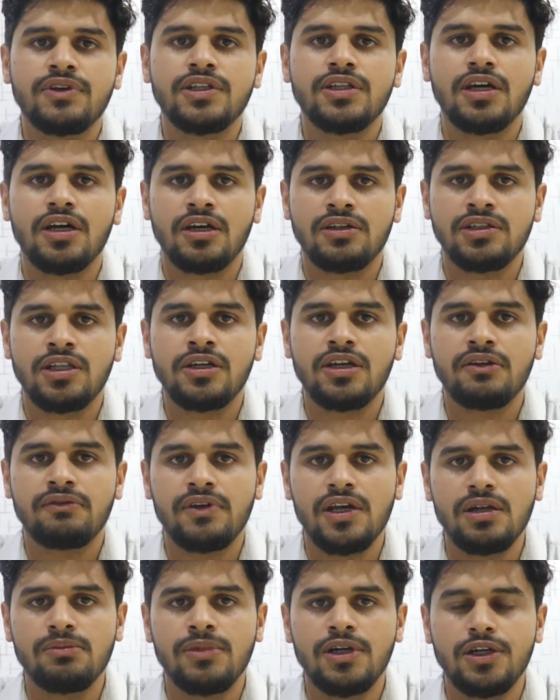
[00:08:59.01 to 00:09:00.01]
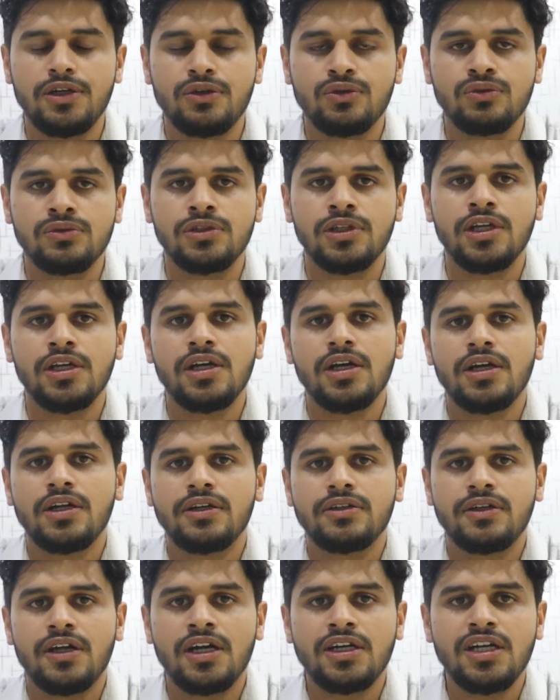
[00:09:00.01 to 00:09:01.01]
with other available tools.
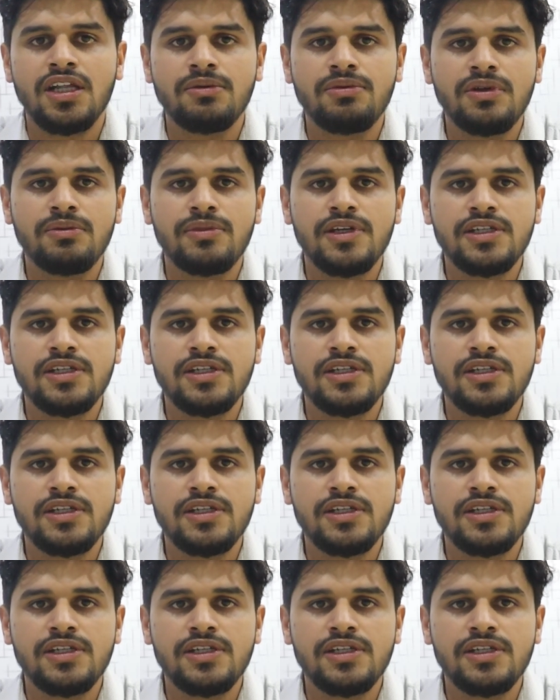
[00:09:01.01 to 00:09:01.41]
DuckDB